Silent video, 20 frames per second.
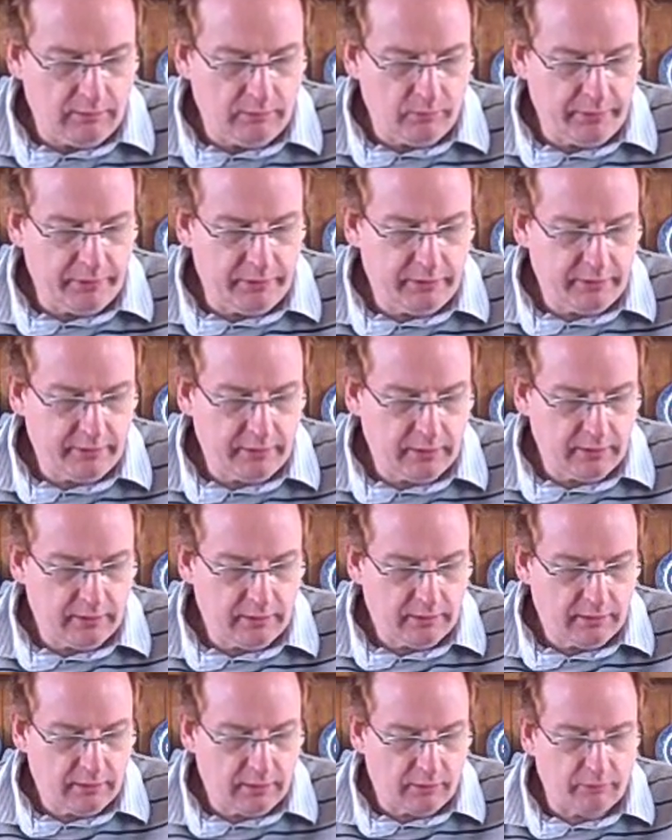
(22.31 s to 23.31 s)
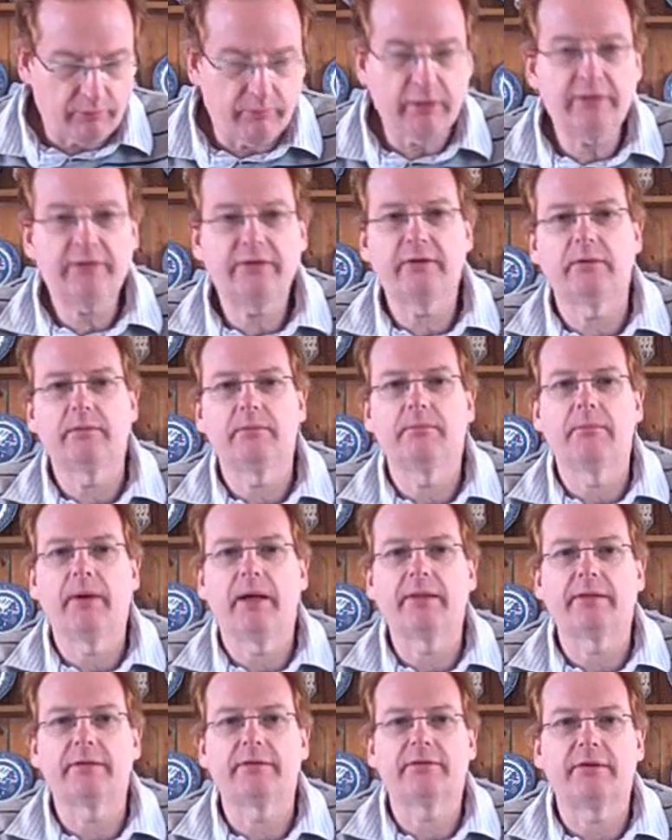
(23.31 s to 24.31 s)
with a recent
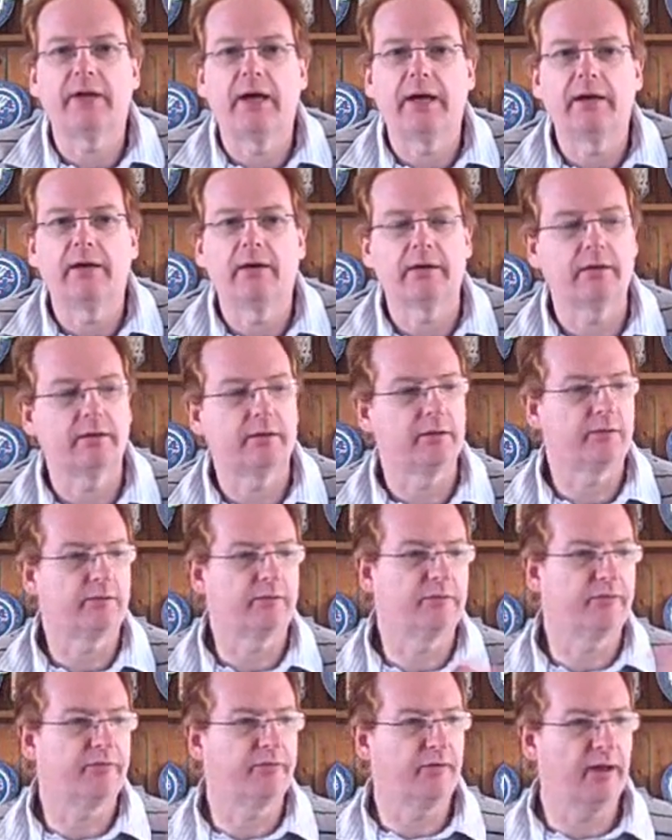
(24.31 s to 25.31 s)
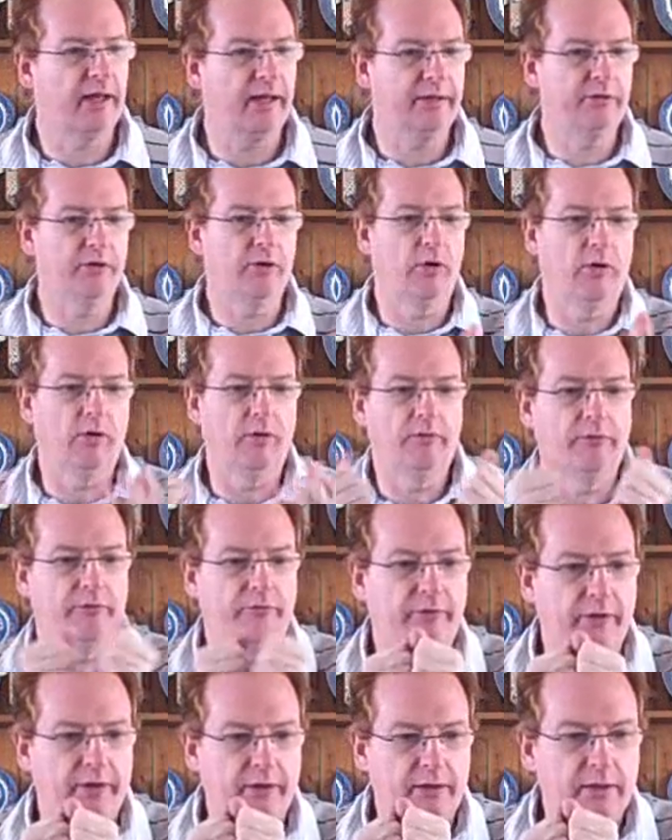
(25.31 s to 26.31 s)
Mother's Day I got this flood
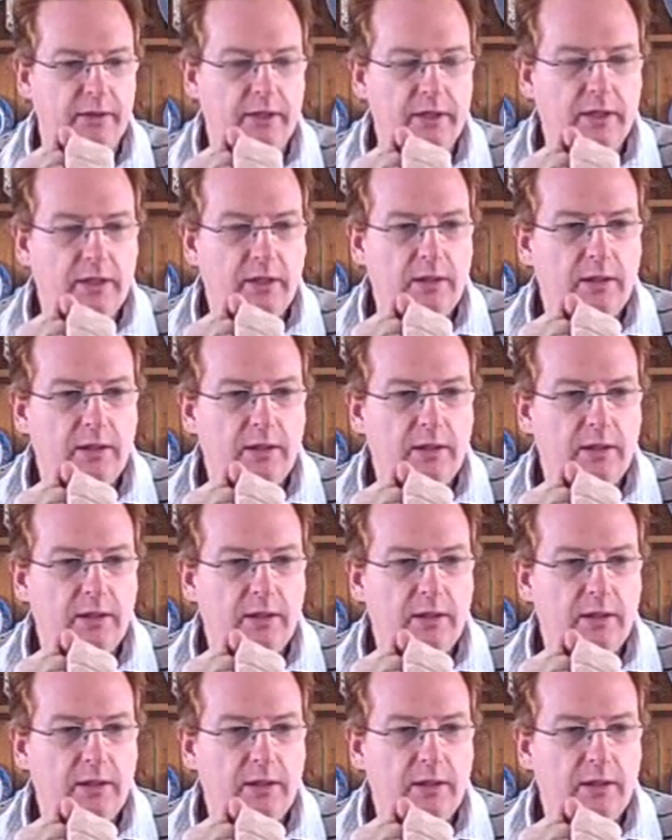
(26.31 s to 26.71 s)
of